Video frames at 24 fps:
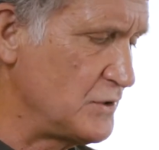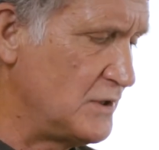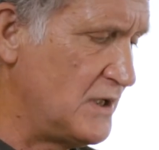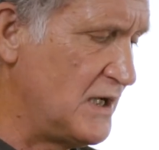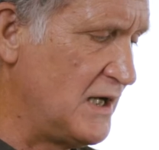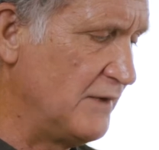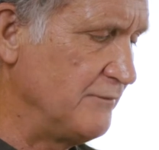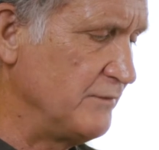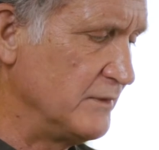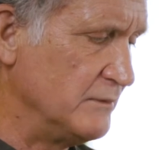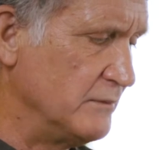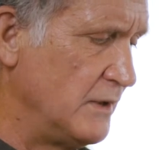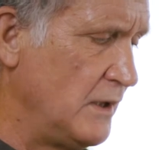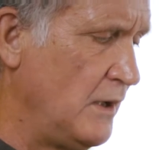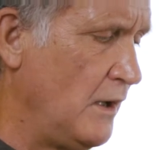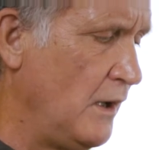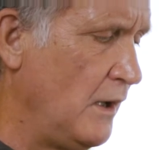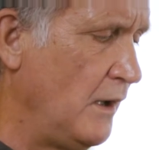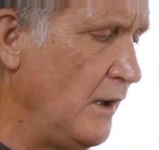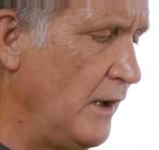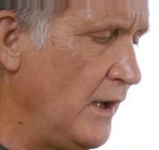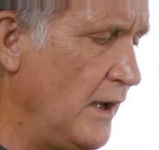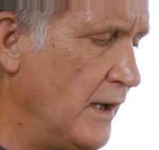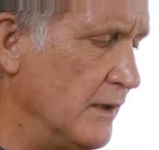off
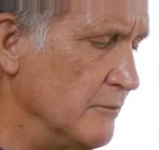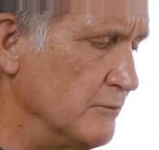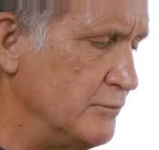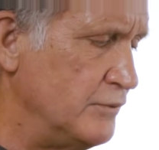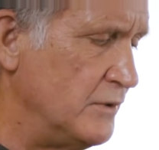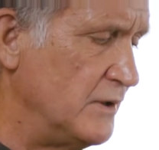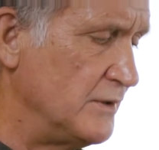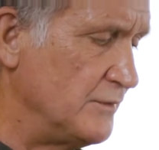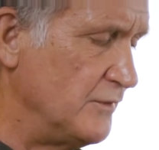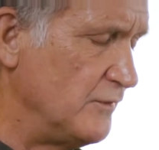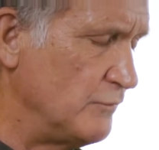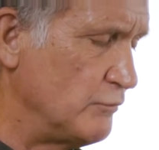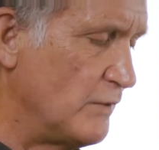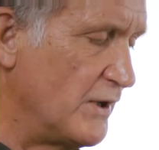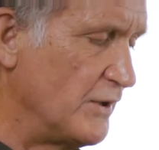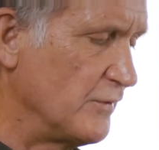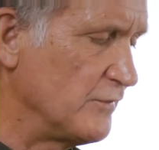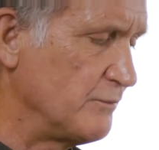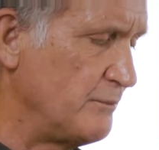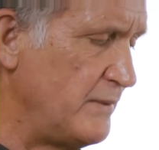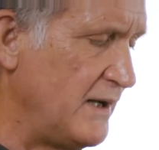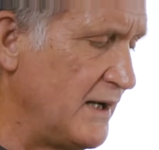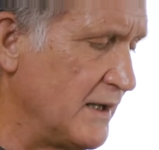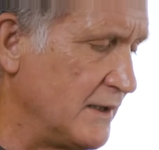and put these wires
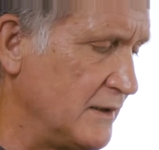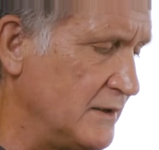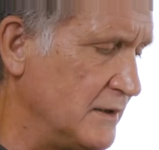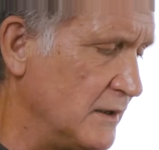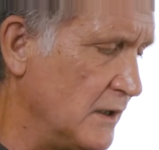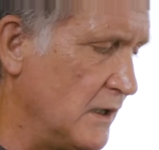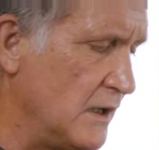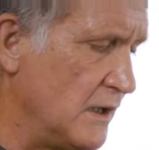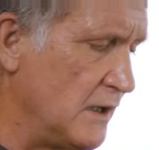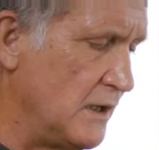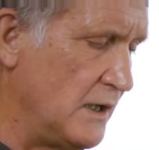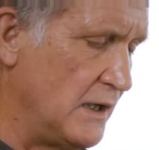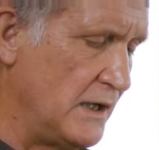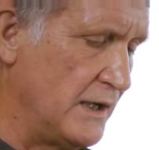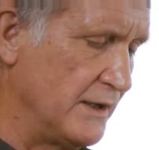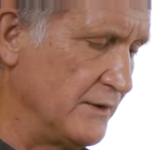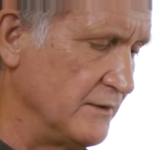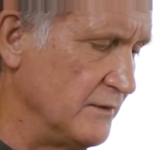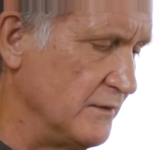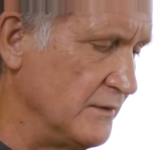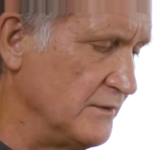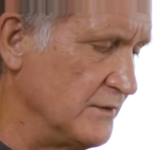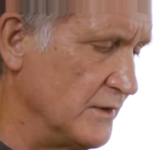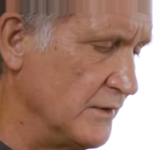back
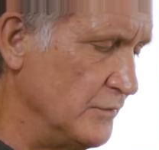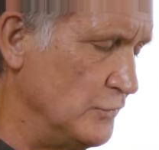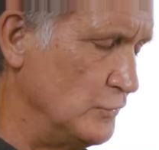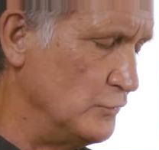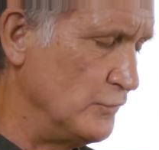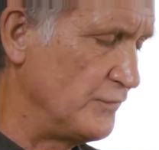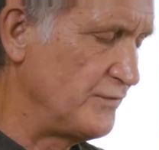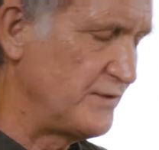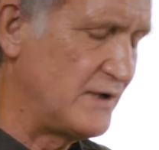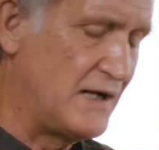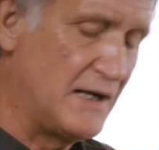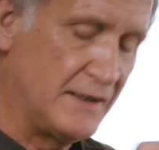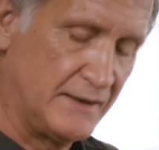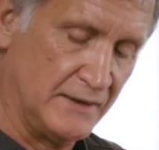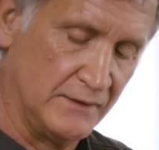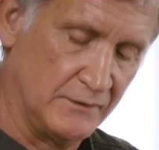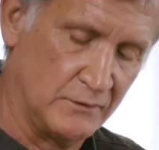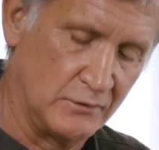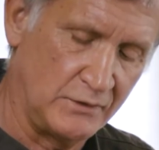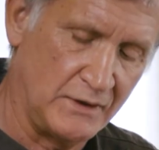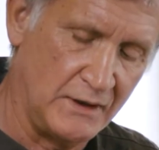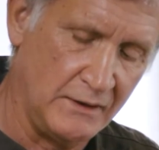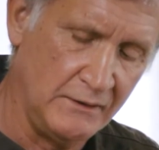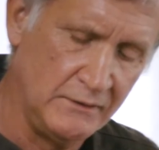on the new socket,
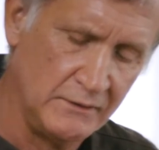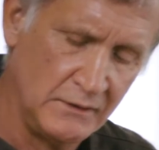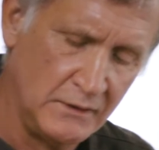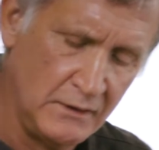okay?